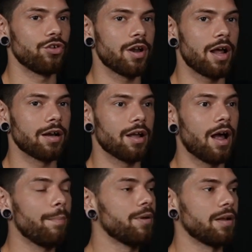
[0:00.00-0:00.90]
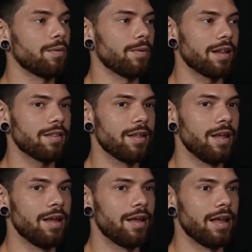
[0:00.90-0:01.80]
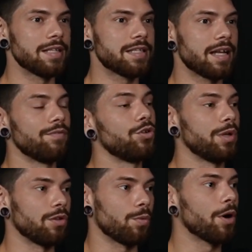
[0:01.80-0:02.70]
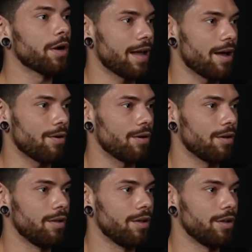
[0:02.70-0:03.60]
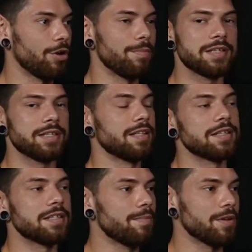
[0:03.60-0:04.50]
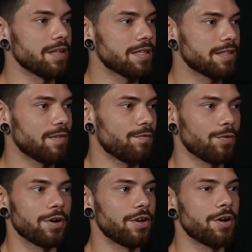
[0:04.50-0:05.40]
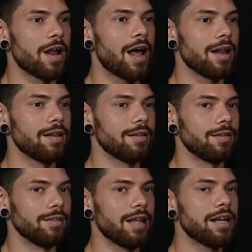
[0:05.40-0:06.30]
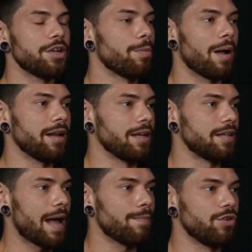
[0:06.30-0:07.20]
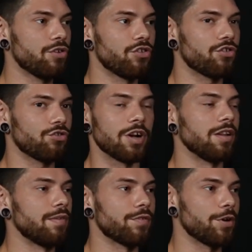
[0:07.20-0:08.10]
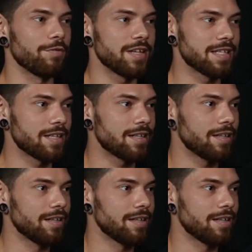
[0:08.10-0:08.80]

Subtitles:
you're not competent with, instead of doing the workout, you're missing the stimulus. Therefore, you're not letting your body adapt. You're just struggling for no reason.